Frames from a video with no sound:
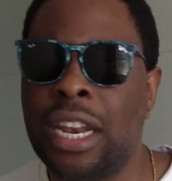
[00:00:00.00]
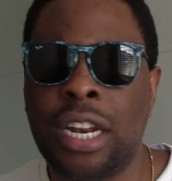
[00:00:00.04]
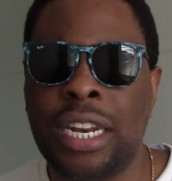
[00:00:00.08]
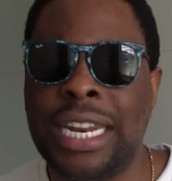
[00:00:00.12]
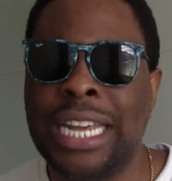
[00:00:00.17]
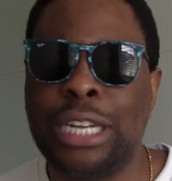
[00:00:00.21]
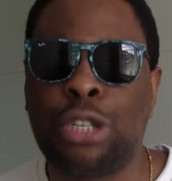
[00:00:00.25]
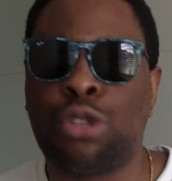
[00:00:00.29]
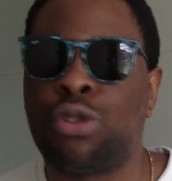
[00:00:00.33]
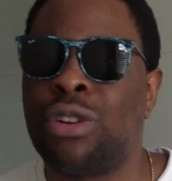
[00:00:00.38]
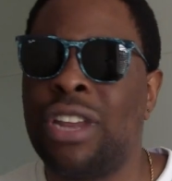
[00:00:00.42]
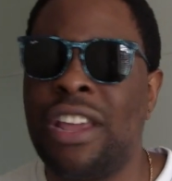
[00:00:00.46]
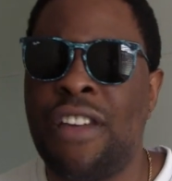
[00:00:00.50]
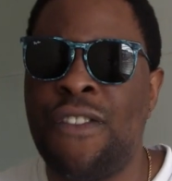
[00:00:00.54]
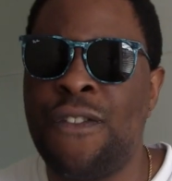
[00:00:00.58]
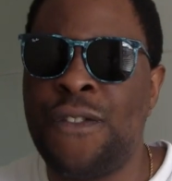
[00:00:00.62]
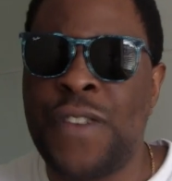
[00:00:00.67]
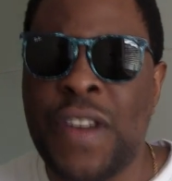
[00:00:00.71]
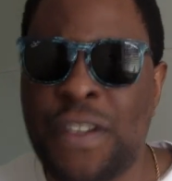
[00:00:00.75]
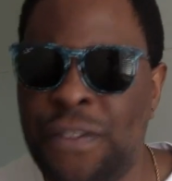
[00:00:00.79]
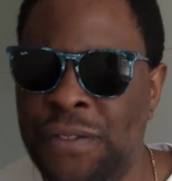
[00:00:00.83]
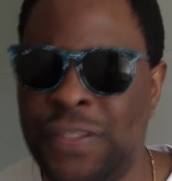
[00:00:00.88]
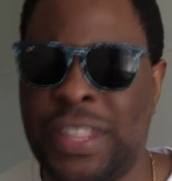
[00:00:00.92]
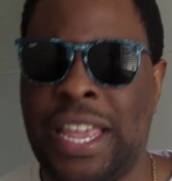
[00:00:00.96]
literally
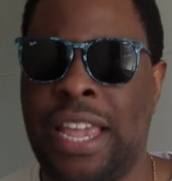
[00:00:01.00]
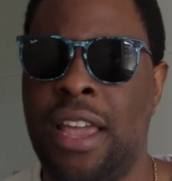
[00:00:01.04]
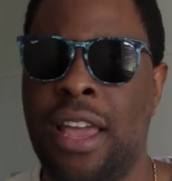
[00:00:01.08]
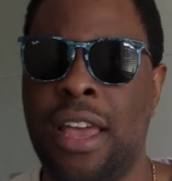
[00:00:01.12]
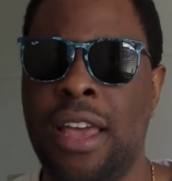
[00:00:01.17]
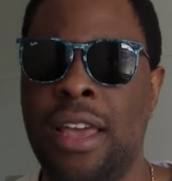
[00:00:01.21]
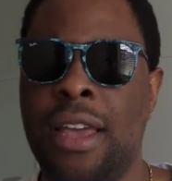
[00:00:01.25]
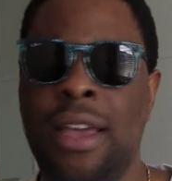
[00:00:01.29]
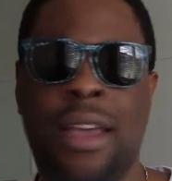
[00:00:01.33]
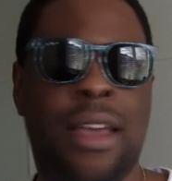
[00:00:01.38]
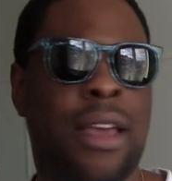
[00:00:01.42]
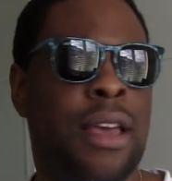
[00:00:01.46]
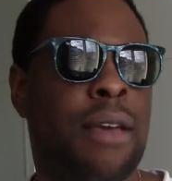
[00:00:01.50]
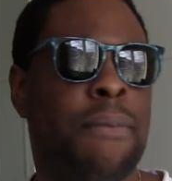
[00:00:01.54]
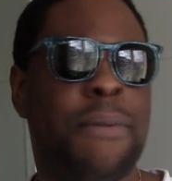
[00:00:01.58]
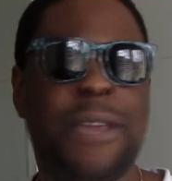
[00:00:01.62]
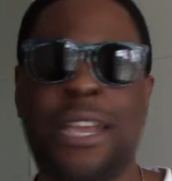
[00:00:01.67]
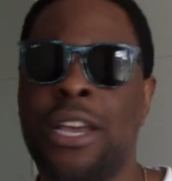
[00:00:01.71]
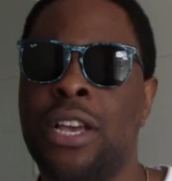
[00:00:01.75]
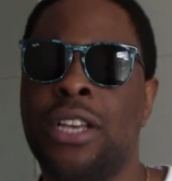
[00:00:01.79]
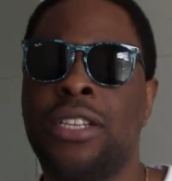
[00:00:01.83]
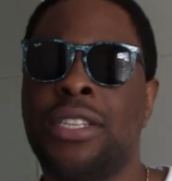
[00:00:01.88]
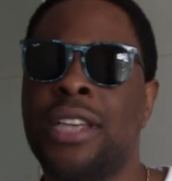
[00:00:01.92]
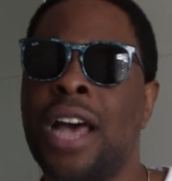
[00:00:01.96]
fifty,
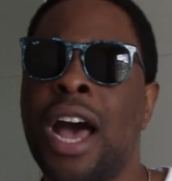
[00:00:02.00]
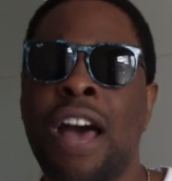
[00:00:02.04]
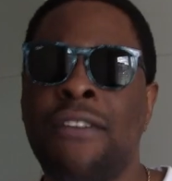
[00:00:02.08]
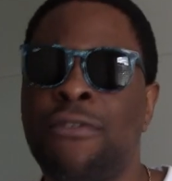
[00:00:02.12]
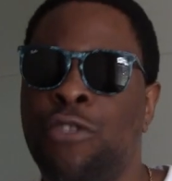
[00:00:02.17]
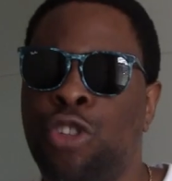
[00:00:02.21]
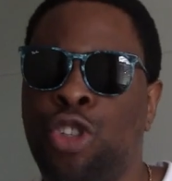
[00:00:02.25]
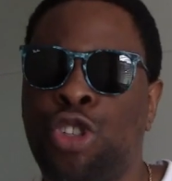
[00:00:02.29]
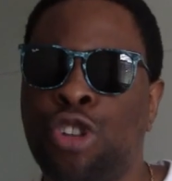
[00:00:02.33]
because I've